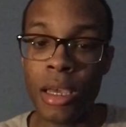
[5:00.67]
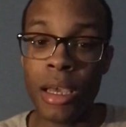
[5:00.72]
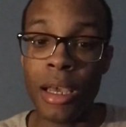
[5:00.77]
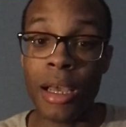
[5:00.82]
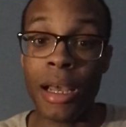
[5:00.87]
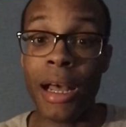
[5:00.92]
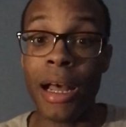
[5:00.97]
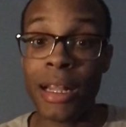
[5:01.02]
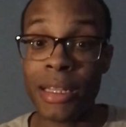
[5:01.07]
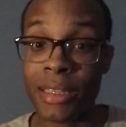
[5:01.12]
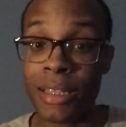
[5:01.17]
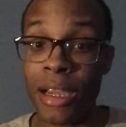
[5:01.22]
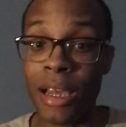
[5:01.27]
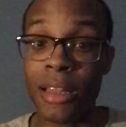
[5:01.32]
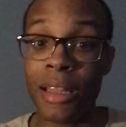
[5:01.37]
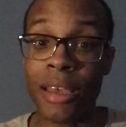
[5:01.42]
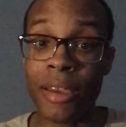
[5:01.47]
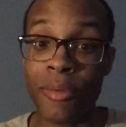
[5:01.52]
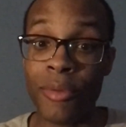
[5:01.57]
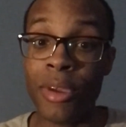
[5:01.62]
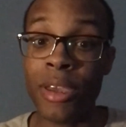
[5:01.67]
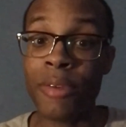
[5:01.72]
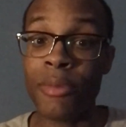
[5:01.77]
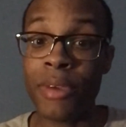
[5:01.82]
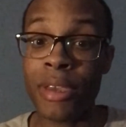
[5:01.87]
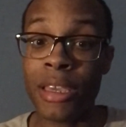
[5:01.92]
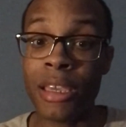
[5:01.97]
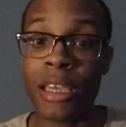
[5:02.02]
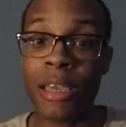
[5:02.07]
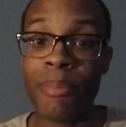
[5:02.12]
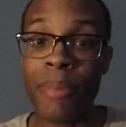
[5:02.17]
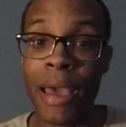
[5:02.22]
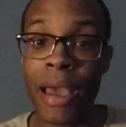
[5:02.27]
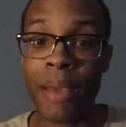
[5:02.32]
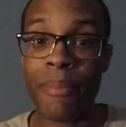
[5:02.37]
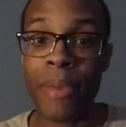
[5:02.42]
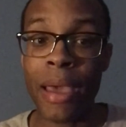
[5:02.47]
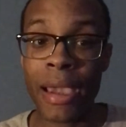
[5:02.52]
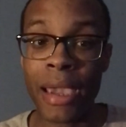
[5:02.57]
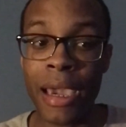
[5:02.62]
And I thought like we can get back
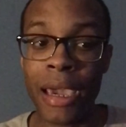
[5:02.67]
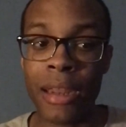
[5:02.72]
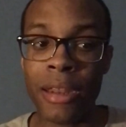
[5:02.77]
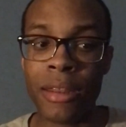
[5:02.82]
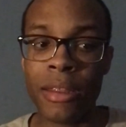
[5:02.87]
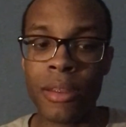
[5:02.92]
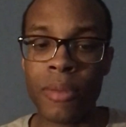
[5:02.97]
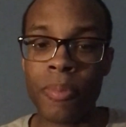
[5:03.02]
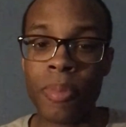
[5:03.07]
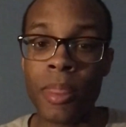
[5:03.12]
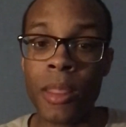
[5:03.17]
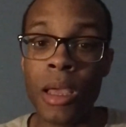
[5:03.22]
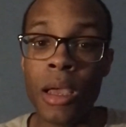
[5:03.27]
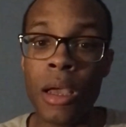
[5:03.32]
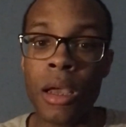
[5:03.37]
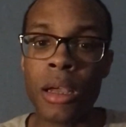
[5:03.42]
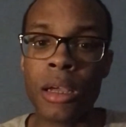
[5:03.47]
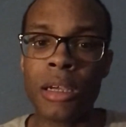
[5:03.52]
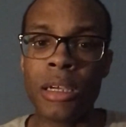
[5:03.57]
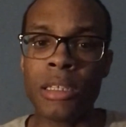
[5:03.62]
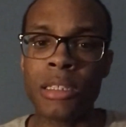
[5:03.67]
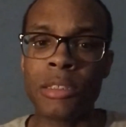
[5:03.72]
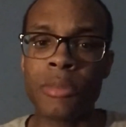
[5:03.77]
at it, because